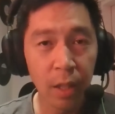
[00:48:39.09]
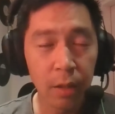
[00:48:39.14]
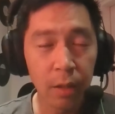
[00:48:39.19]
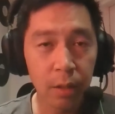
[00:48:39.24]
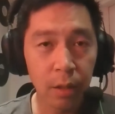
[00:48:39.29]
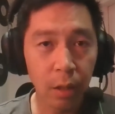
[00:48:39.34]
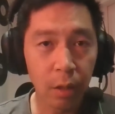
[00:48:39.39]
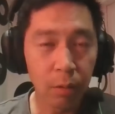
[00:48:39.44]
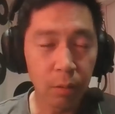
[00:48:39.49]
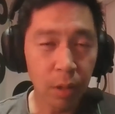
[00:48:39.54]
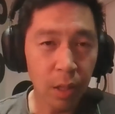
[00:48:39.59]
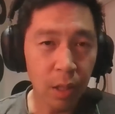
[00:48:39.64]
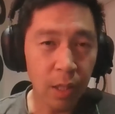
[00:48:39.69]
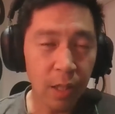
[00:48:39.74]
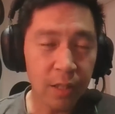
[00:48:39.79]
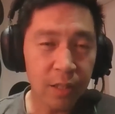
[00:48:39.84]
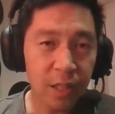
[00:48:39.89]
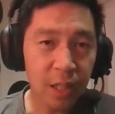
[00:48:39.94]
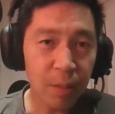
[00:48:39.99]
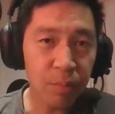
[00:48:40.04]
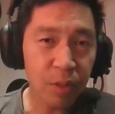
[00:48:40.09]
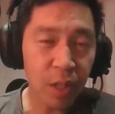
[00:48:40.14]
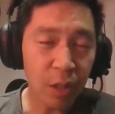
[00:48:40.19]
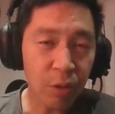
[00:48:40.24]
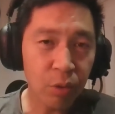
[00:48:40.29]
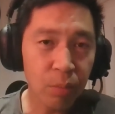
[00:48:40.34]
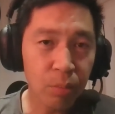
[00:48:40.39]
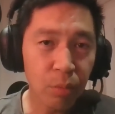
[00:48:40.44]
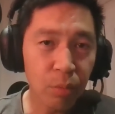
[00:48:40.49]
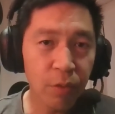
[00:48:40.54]
So it seems
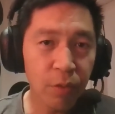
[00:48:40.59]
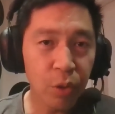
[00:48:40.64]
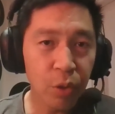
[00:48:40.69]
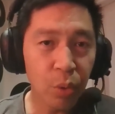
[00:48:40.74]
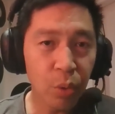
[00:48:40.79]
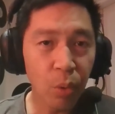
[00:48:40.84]
like we're moving